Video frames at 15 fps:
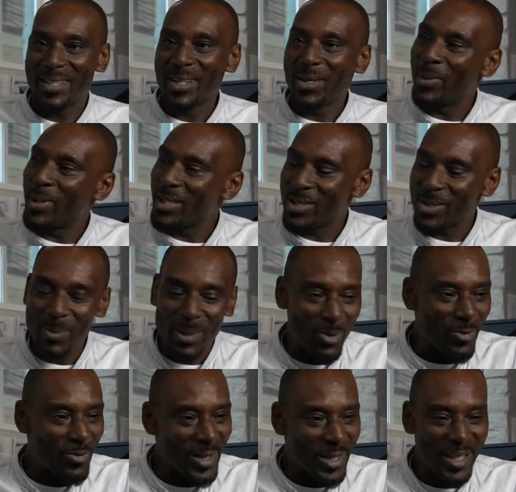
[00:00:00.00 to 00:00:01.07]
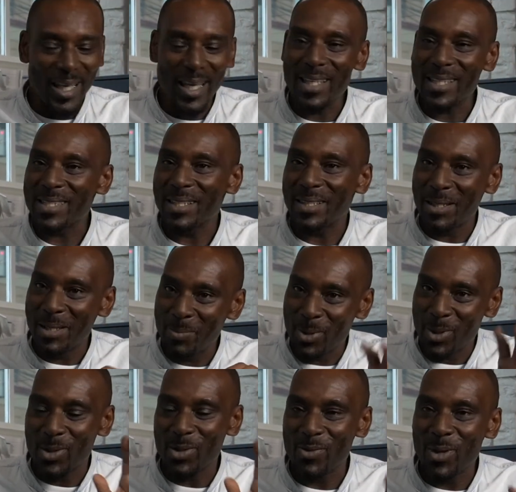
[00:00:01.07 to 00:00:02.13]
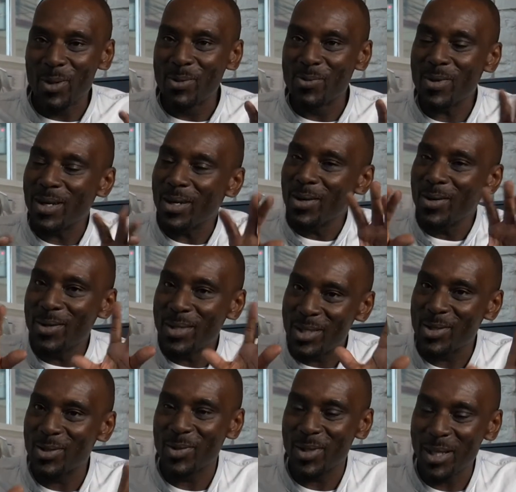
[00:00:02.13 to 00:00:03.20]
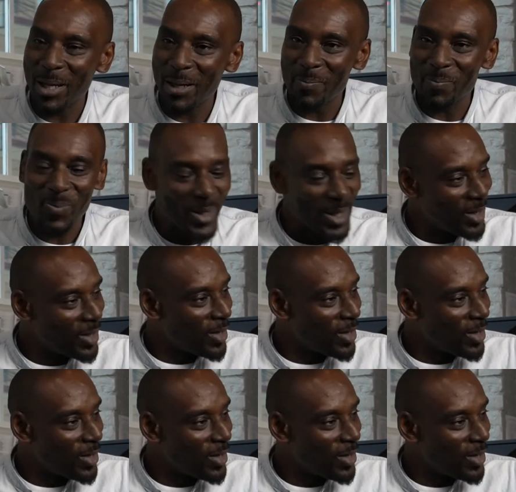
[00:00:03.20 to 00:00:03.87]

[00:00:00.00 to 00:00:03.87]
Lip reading: And I went and saw my little friend Kess, and he put it on the rolling road, he tuned it up.